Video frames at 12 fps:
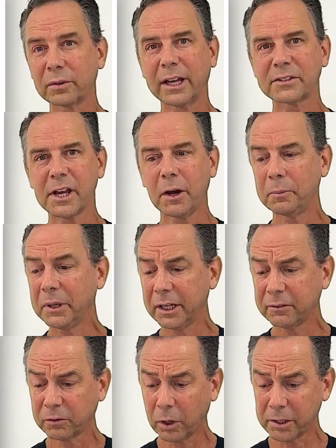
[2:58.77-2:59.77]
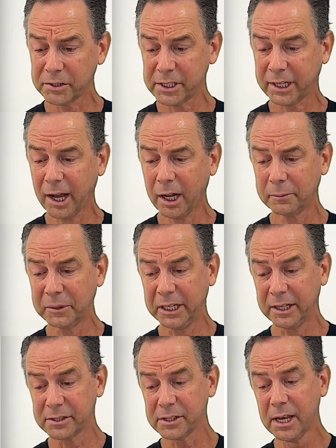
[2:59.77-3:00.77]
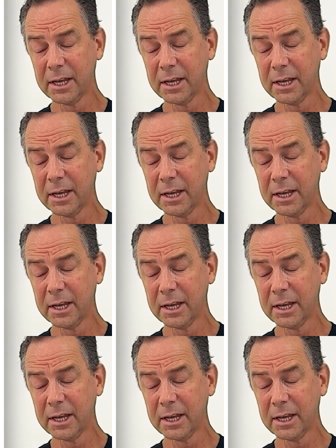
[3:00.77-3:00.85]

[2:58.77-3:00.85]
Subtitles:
That's how big Florida's economy is.